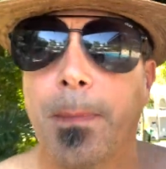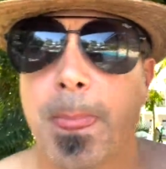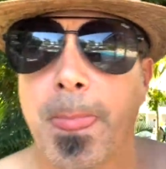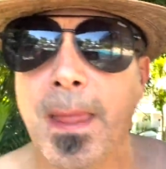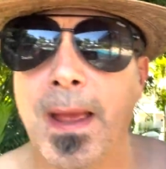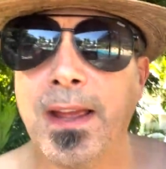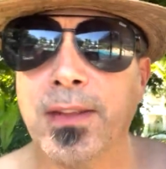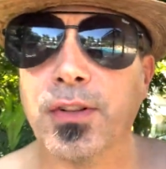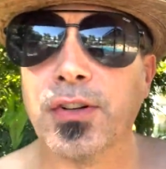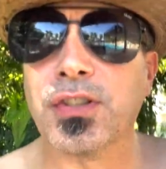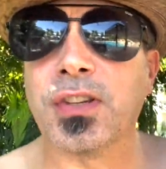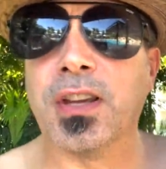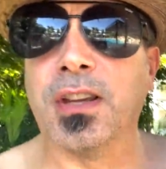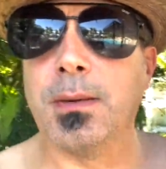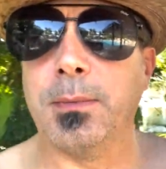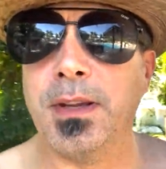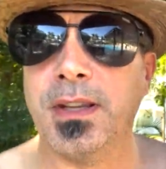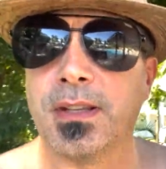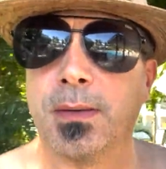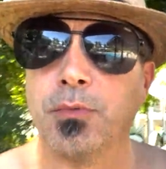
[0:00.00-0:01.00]
And there's going to
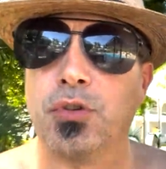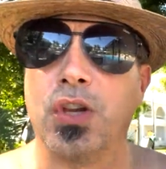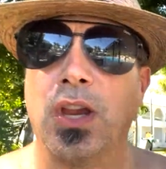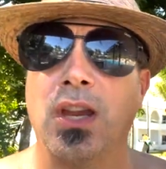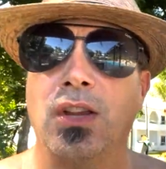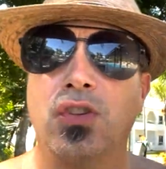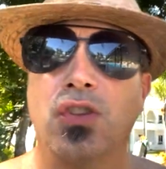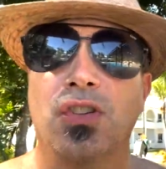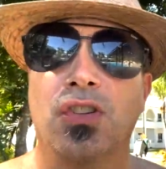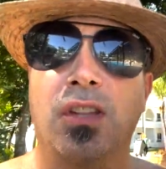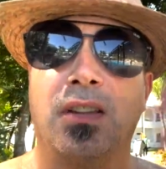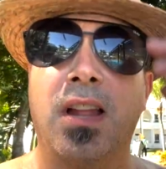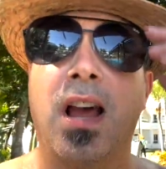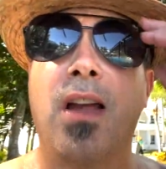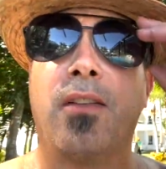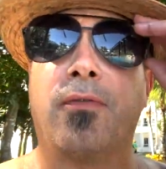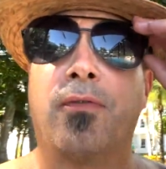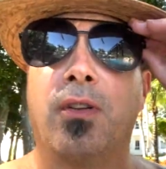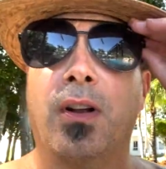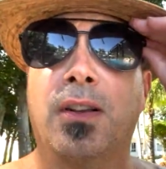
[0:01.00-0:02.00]
be some changes in
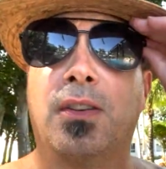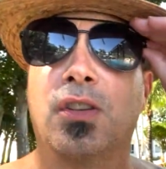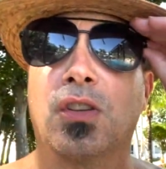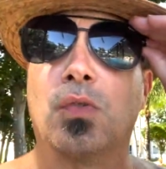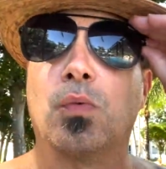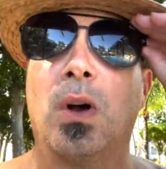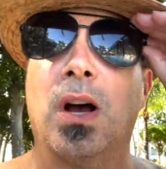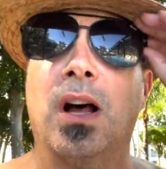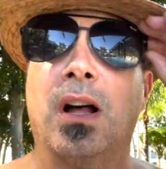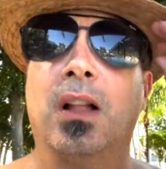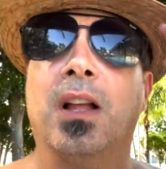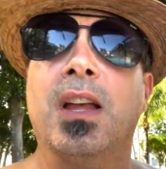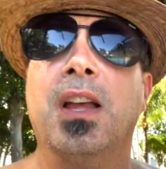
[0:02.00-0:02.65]
that front as well.